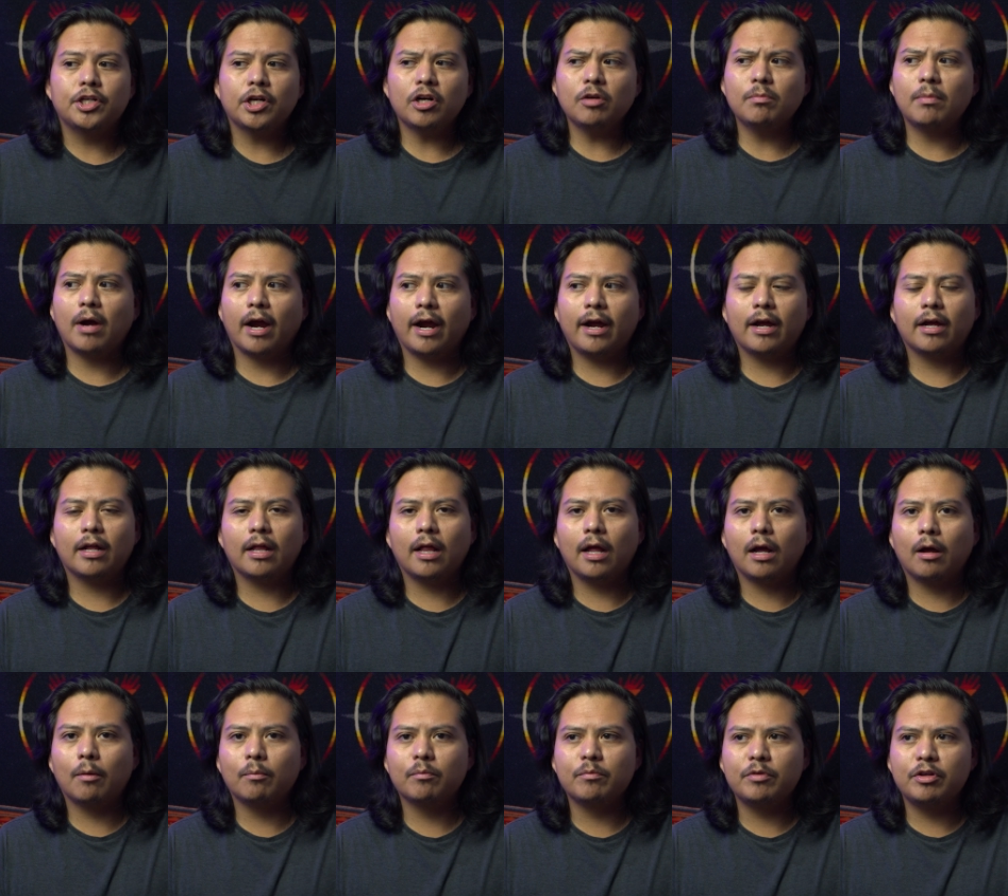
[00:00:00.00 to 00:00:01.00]
Jeremiah,
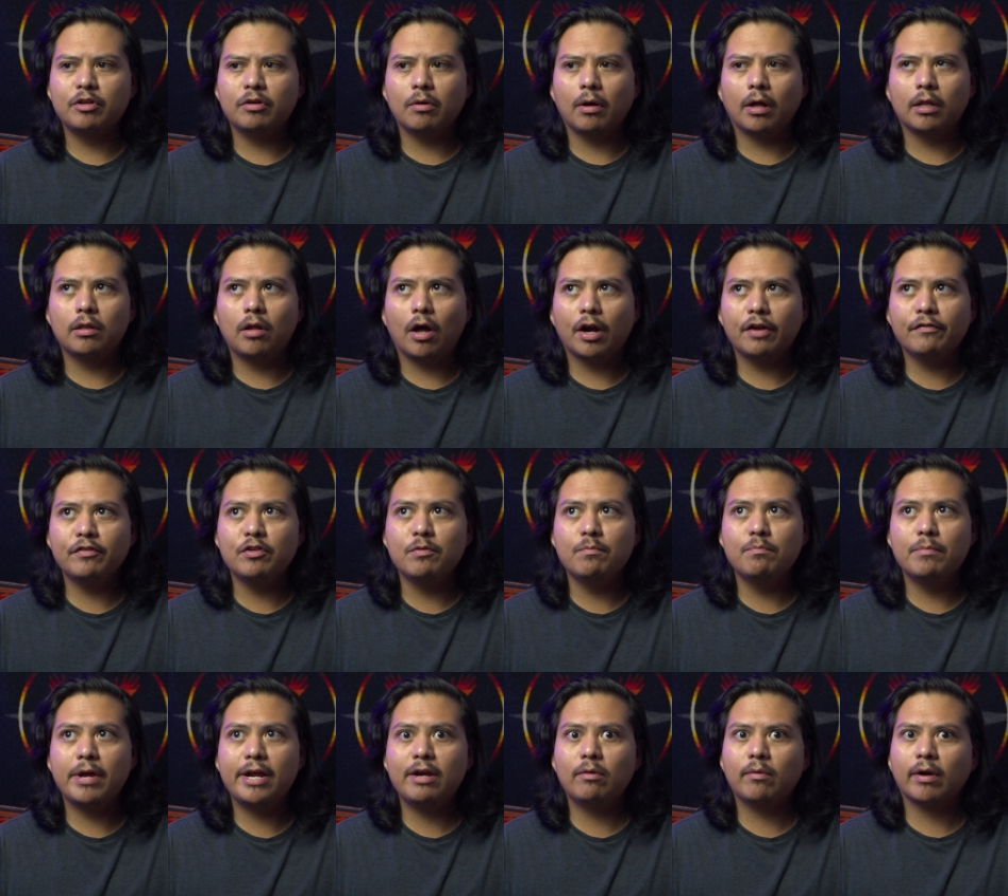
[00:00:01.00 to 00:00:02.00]
a lot of you
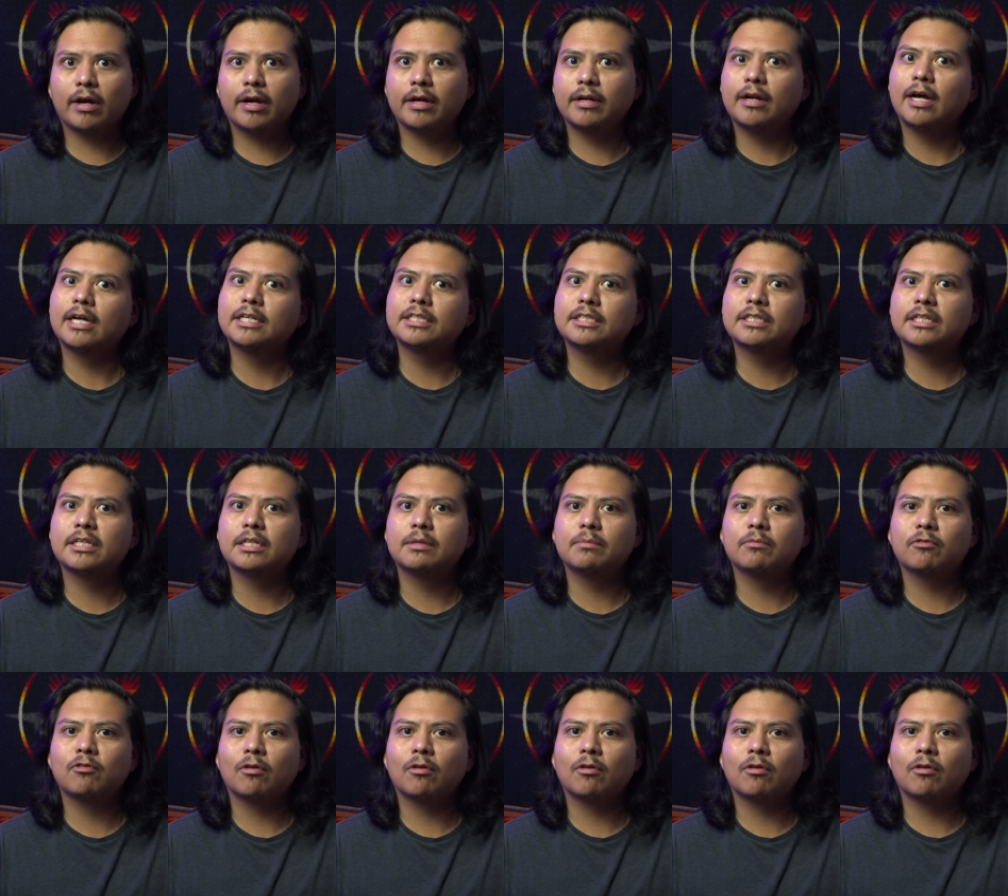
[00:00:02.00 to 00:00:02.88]
may recognize him